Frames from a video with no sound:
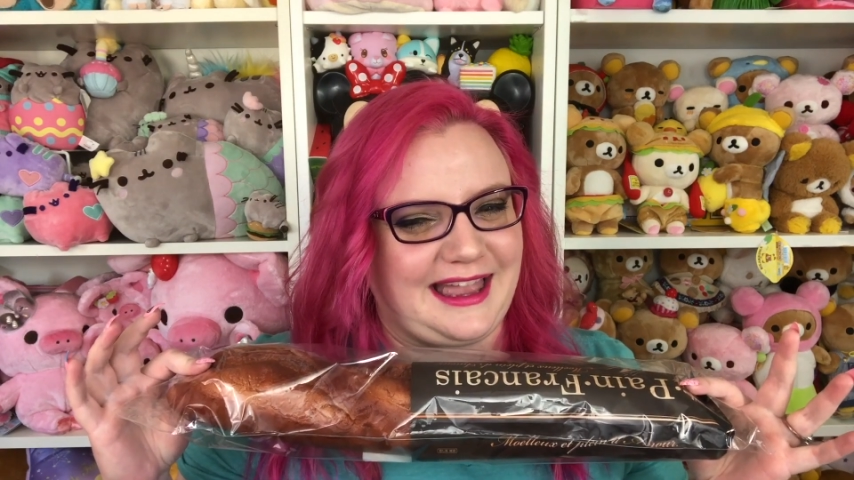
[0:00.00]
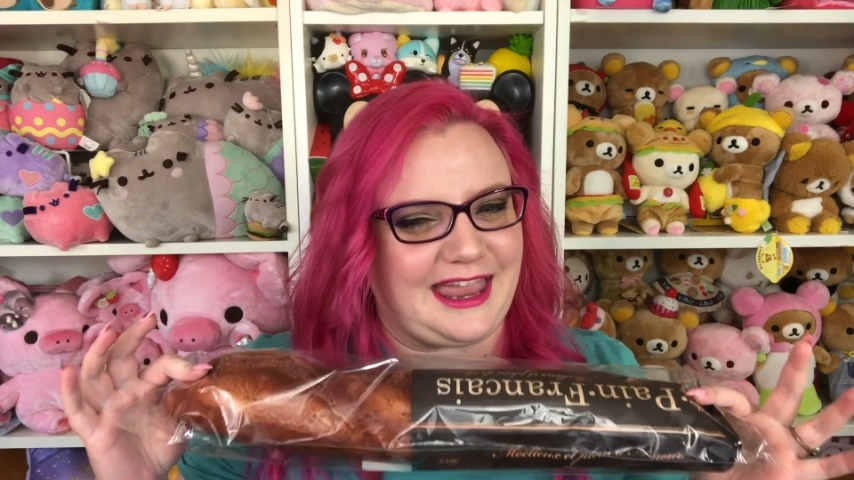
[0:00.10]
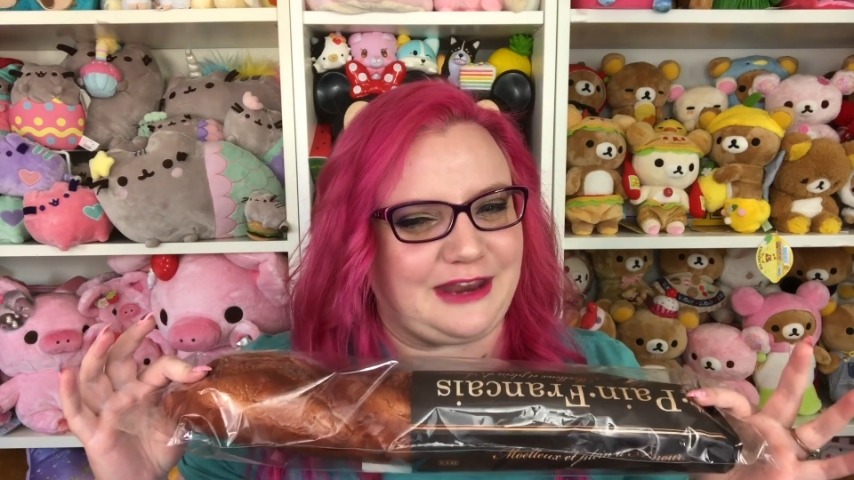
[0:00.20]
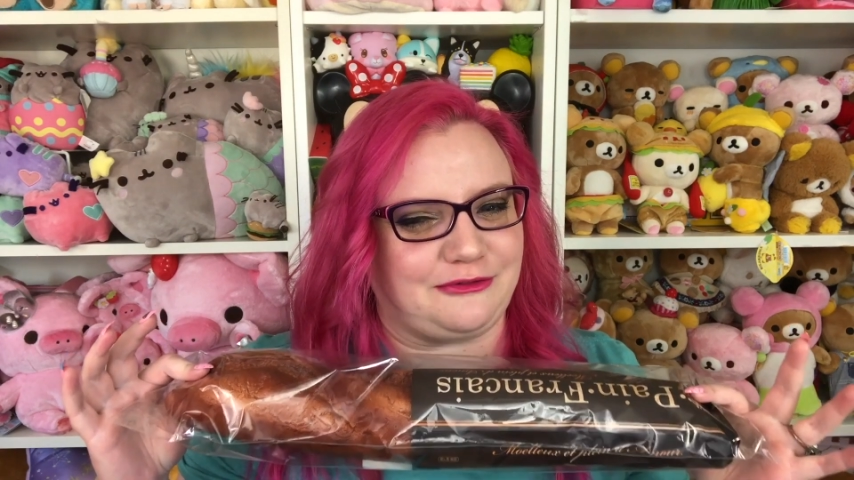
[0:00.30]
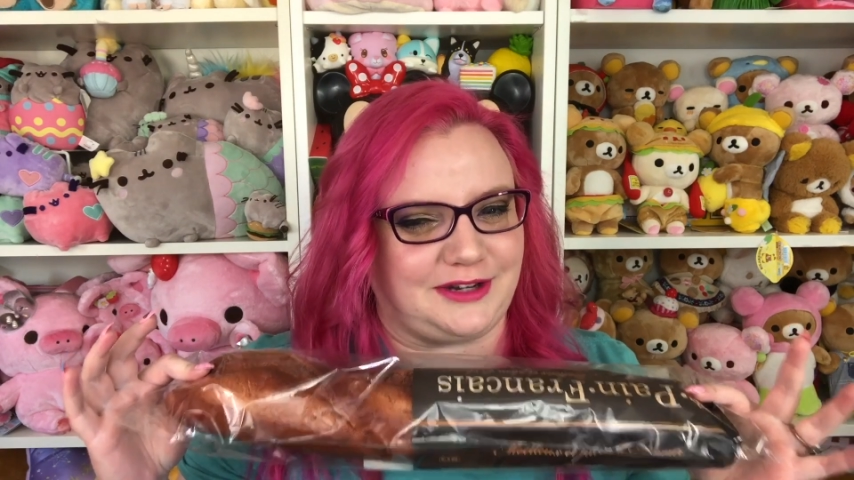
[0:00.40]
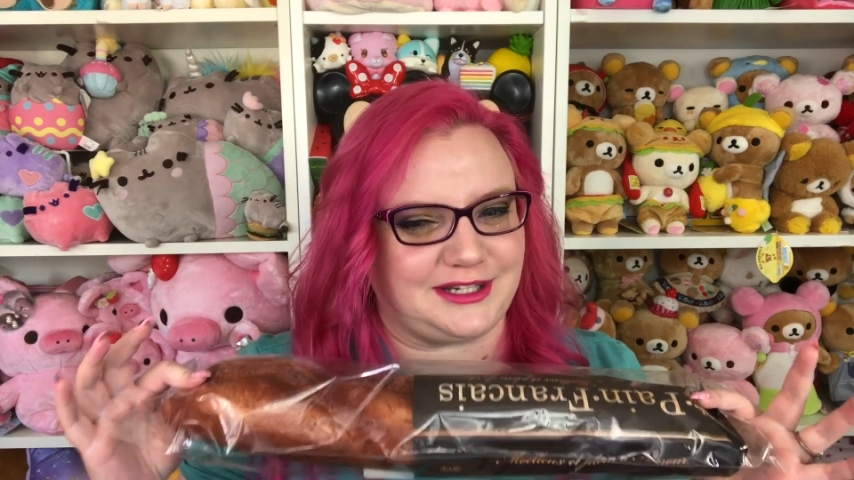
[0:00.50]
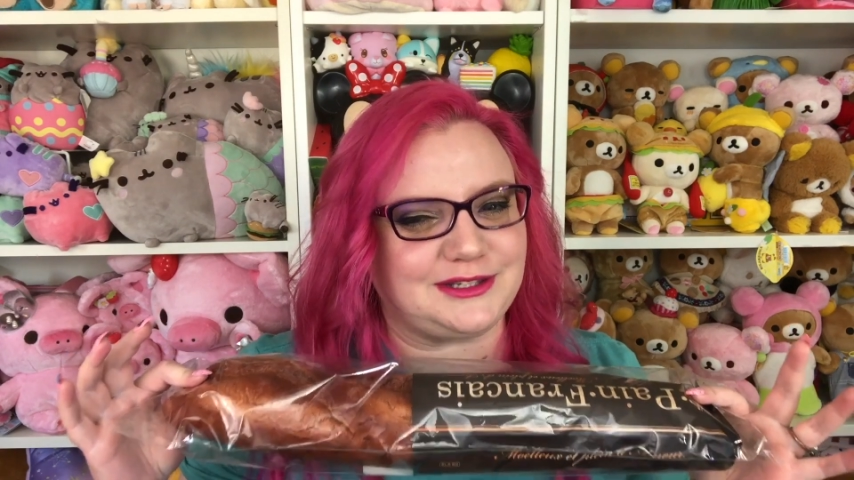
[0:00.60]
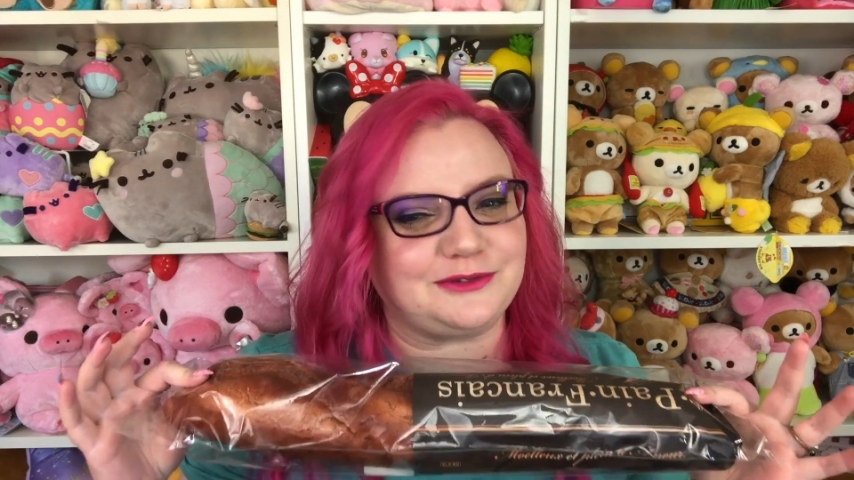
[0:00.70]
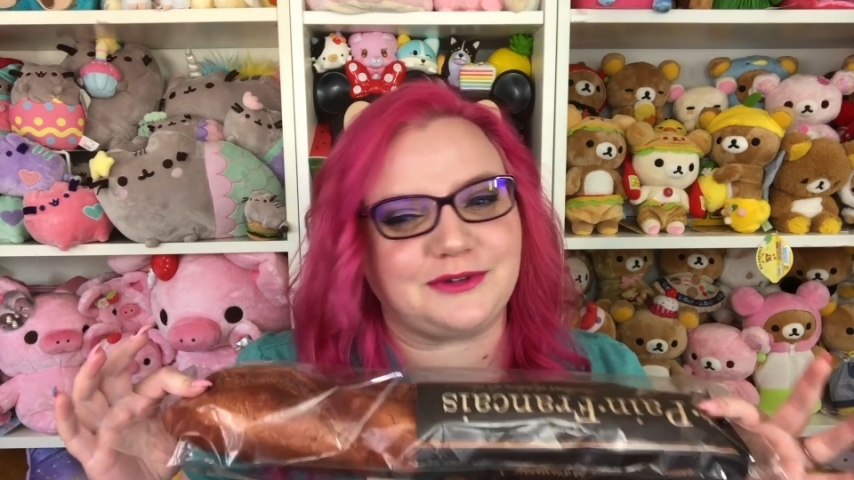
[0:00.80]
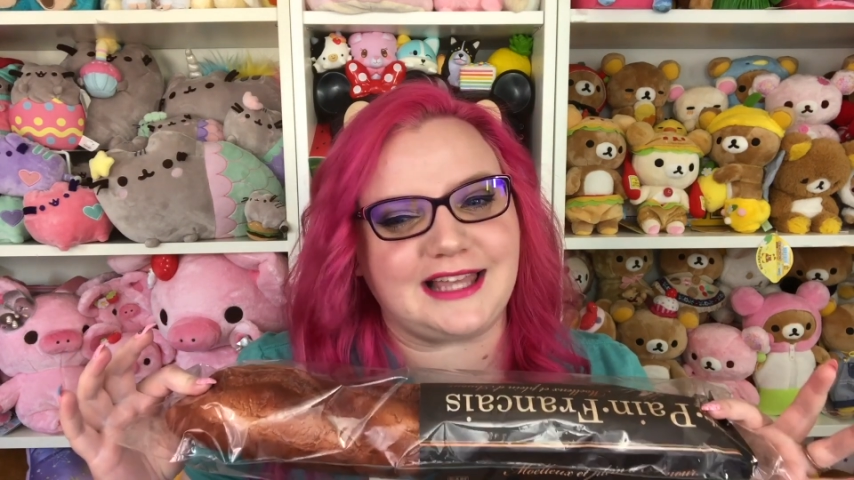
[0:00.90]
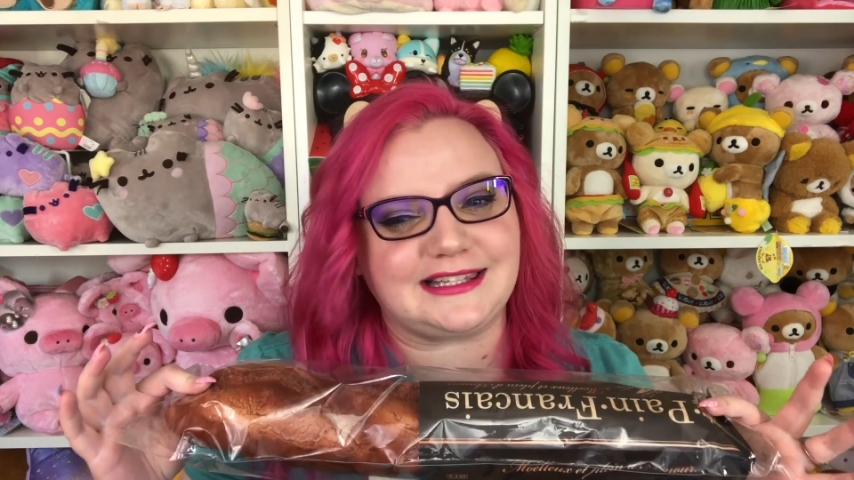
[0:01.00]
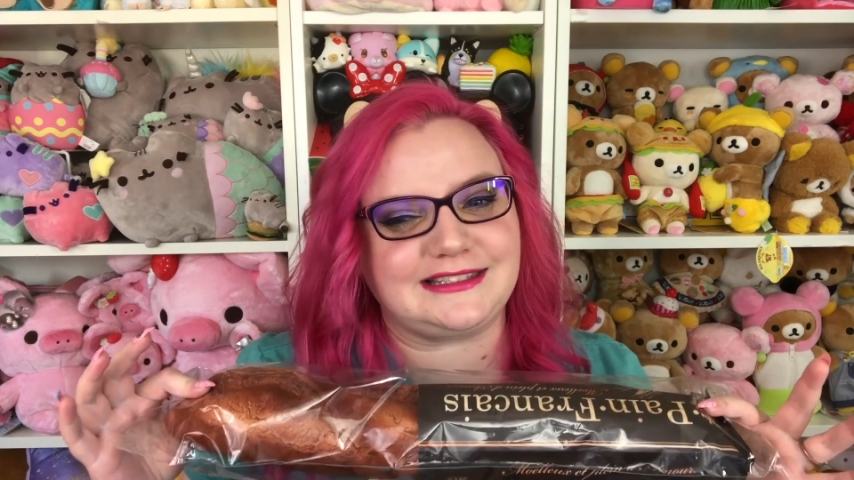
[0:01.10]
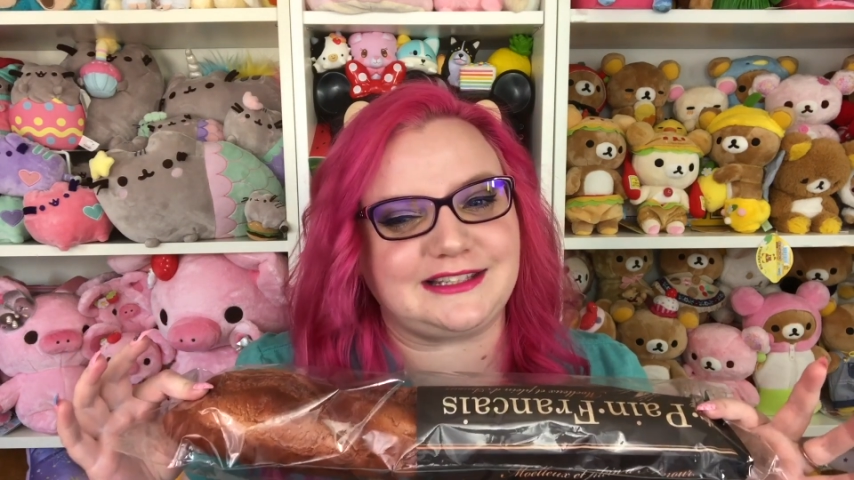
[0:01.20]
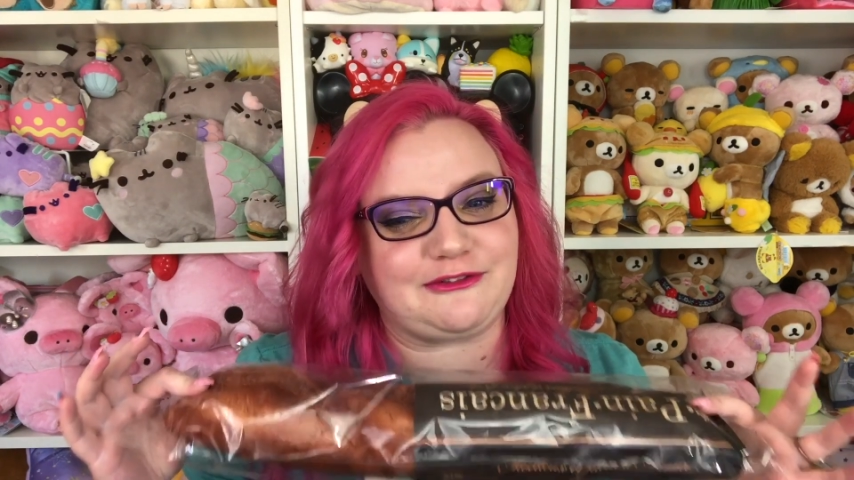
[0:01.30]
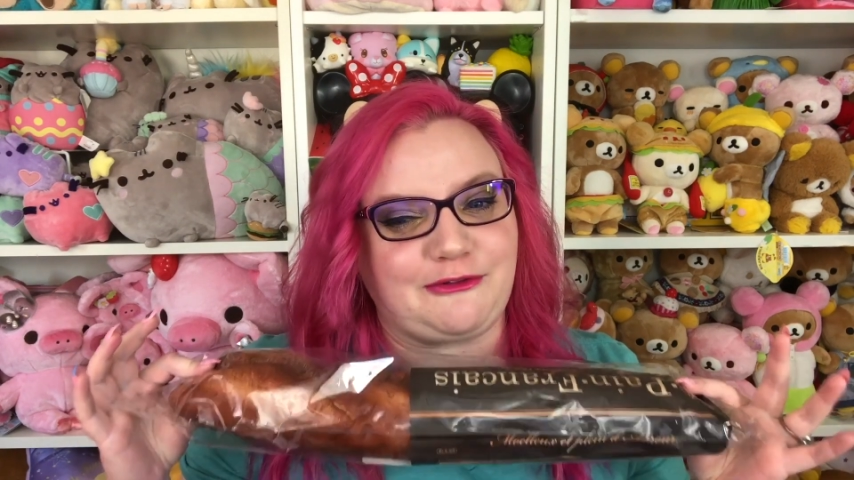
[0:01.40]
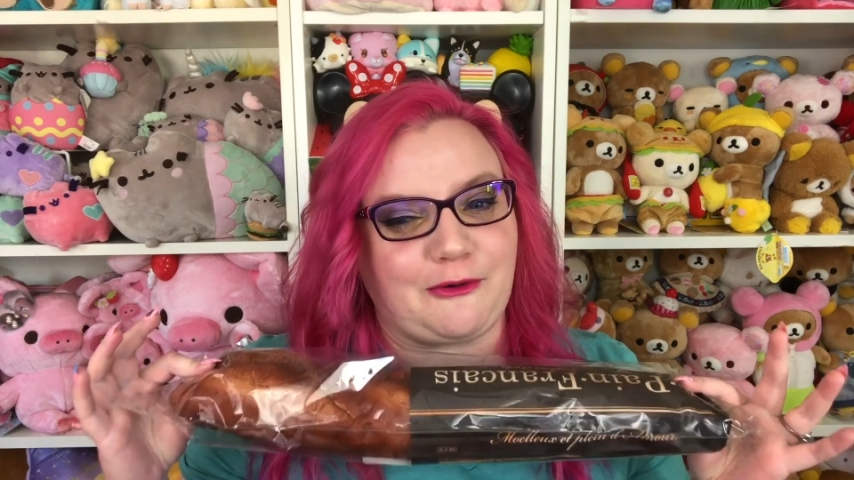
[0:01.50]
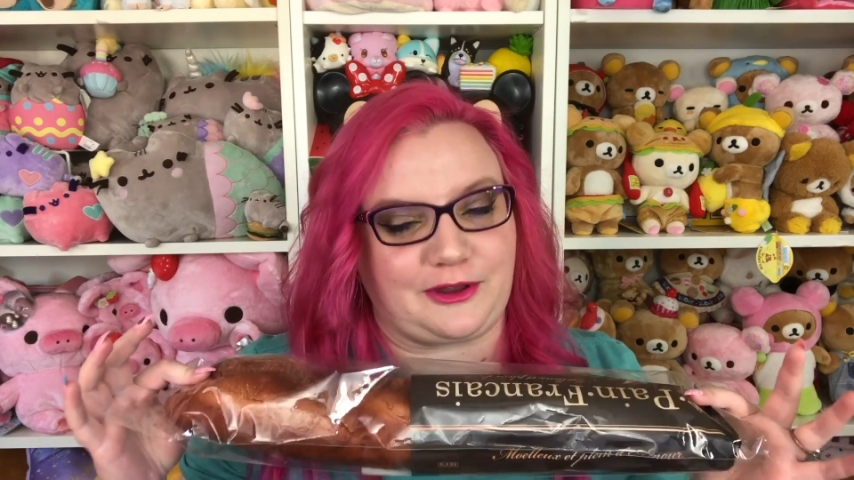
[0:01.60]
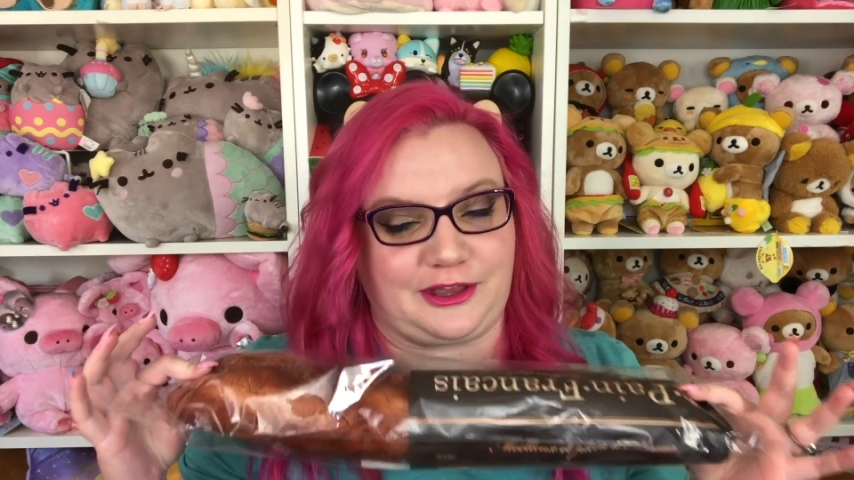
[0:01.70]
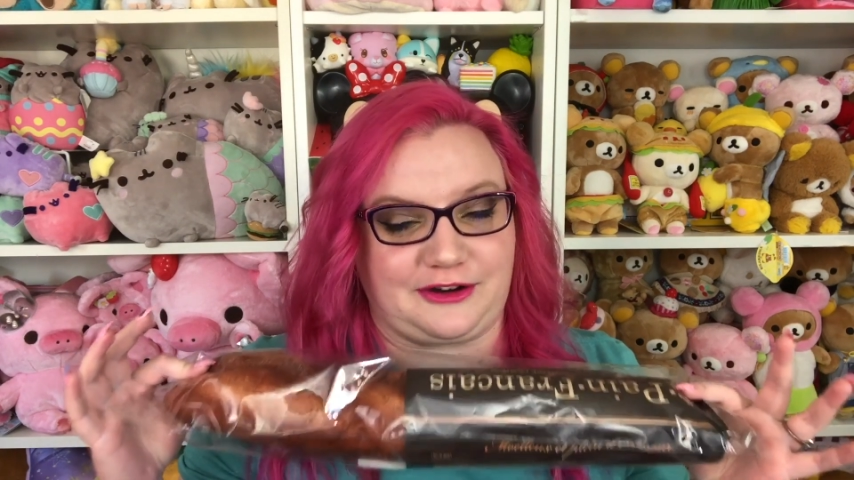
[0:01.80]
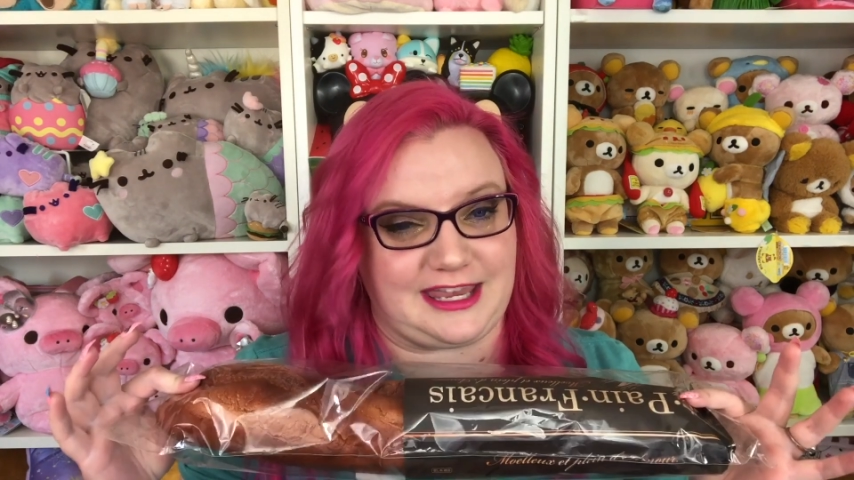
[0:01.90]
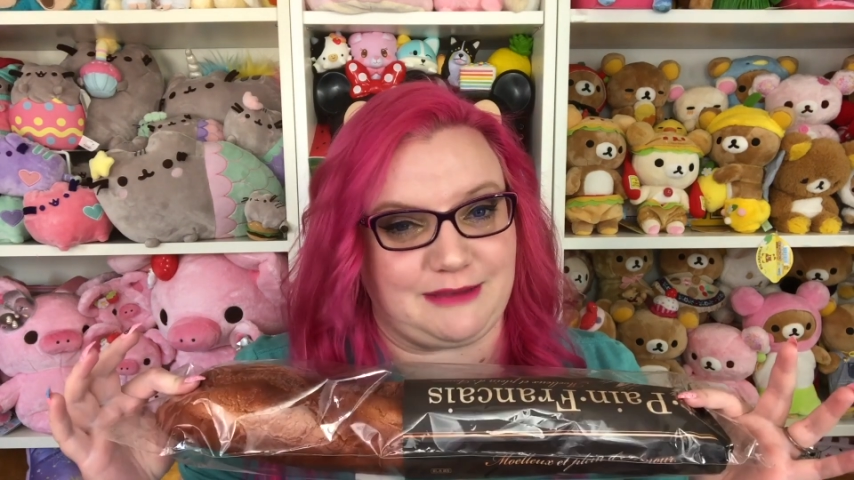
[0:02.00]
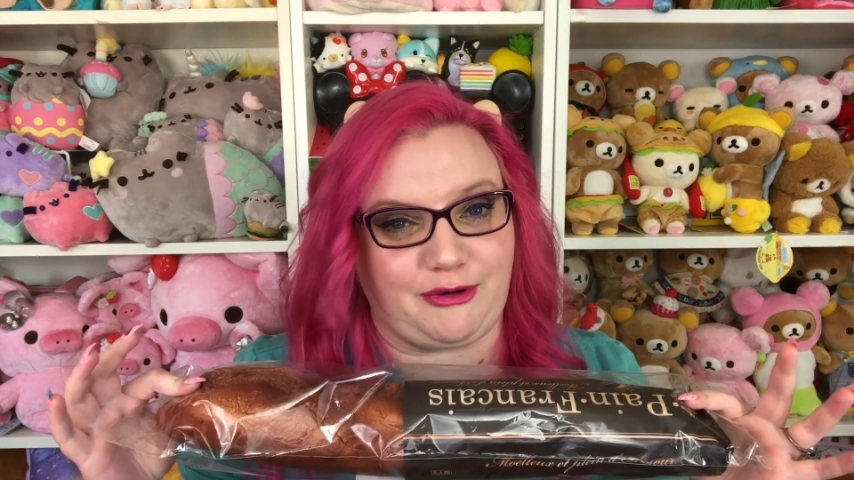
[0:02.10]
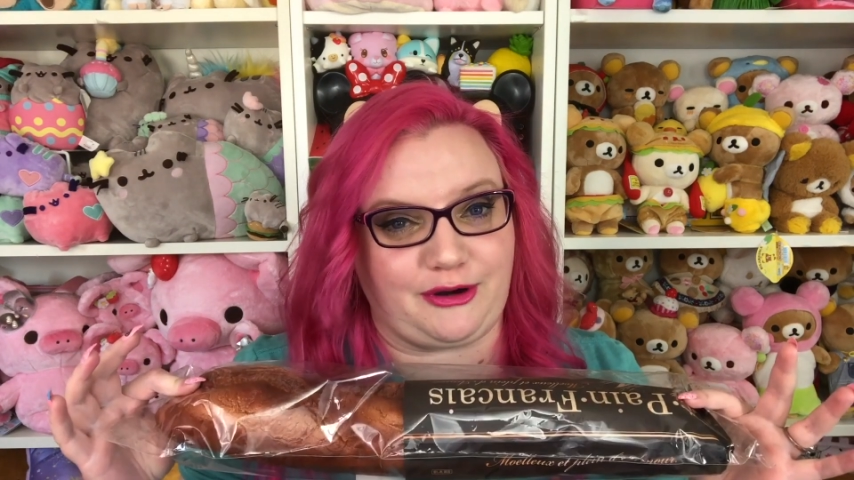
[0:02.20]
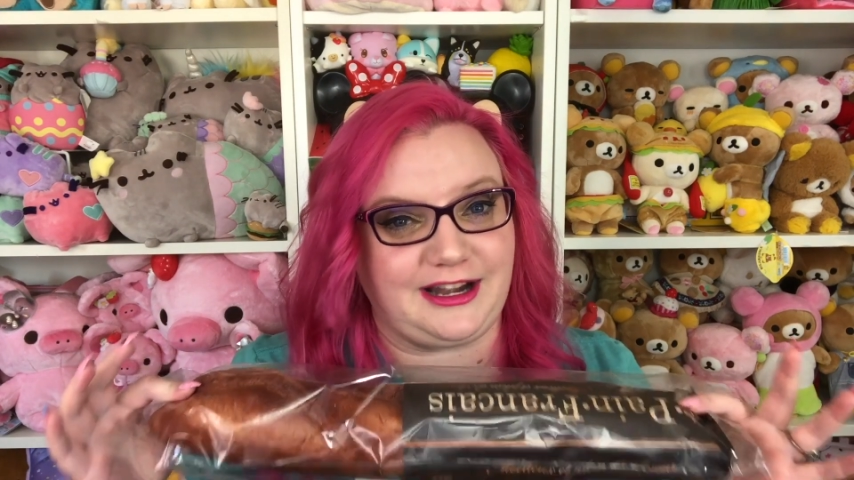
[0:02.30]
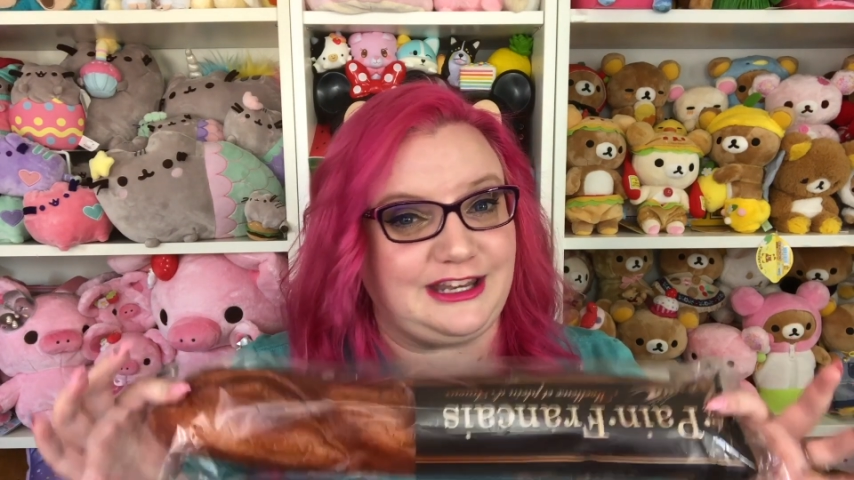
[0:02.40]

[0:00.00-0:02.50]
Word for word: a wrist rest for their keyboard,